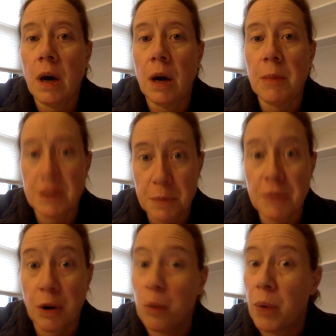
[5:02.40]
has been
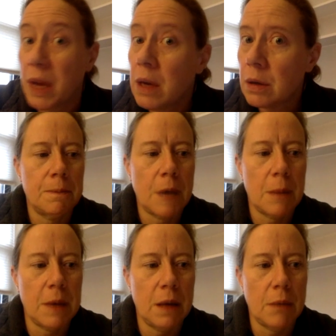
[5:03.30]
very weak. I
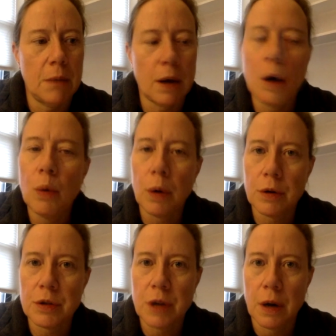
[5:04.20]
mean, my
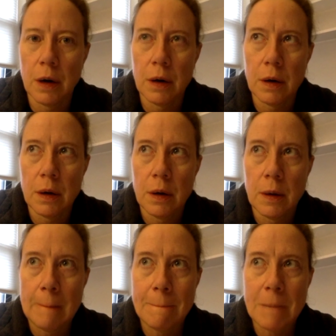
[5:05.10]
coworkers are
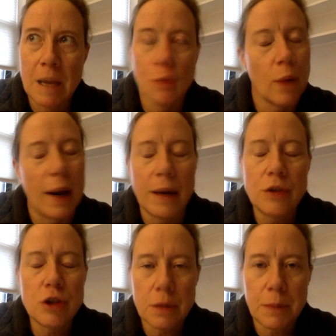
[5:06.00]

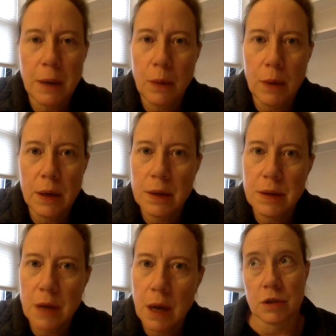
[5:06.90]
enraged by what he's
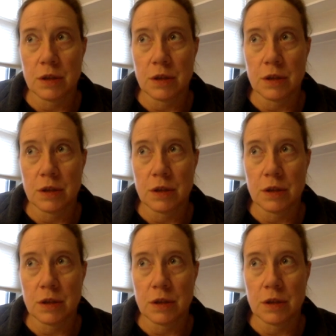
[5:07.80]
saying.